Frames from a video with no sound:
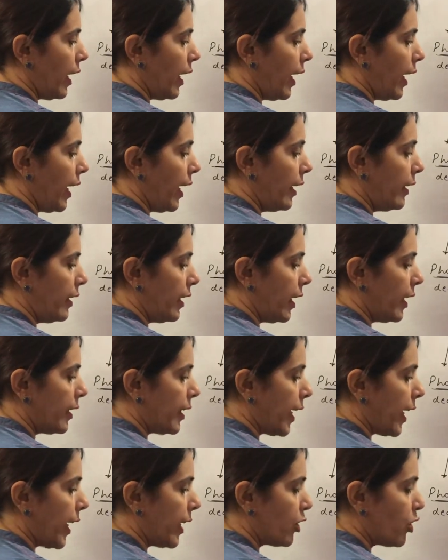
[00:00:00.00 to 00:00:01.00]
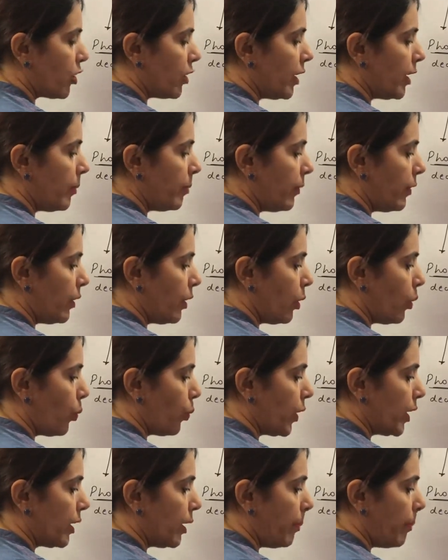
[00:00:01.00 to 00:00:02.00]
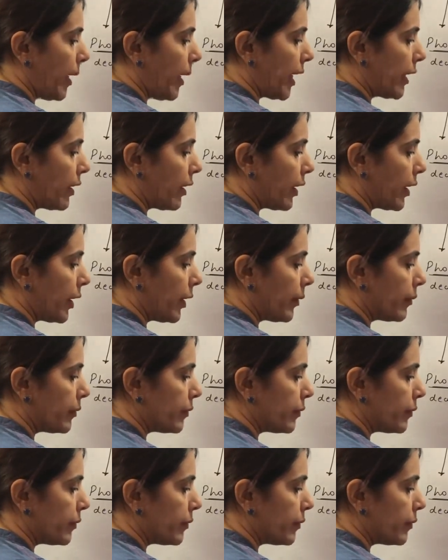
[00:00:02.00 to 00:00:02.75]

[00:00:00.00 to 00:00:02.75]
and attach them with a battery.